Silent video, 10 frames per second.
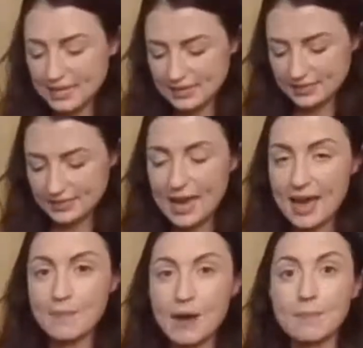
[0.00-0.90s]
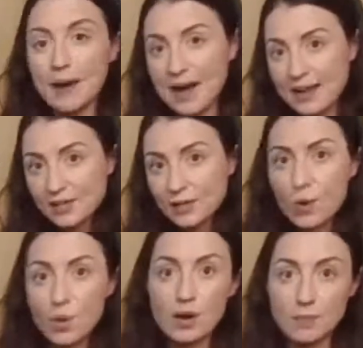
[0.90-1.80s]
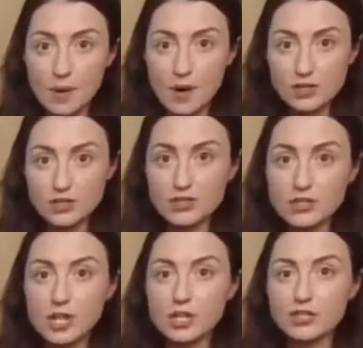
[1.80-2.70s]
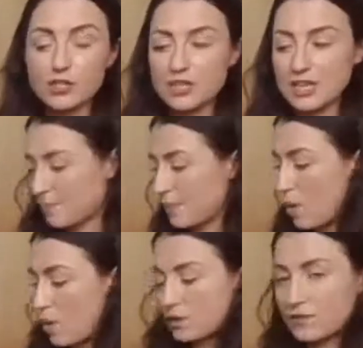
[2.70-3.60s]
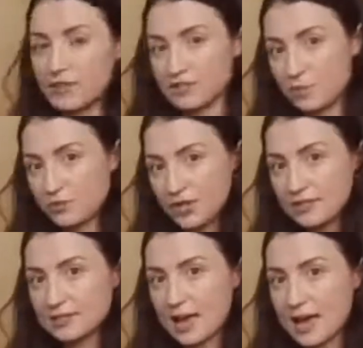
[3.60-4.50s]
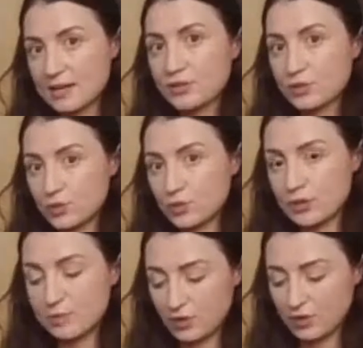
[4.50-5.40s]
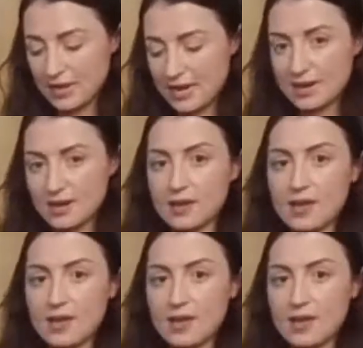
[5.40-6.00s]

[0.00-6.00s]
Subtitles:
need a bag or a box to keep all of these objects and the storybook in.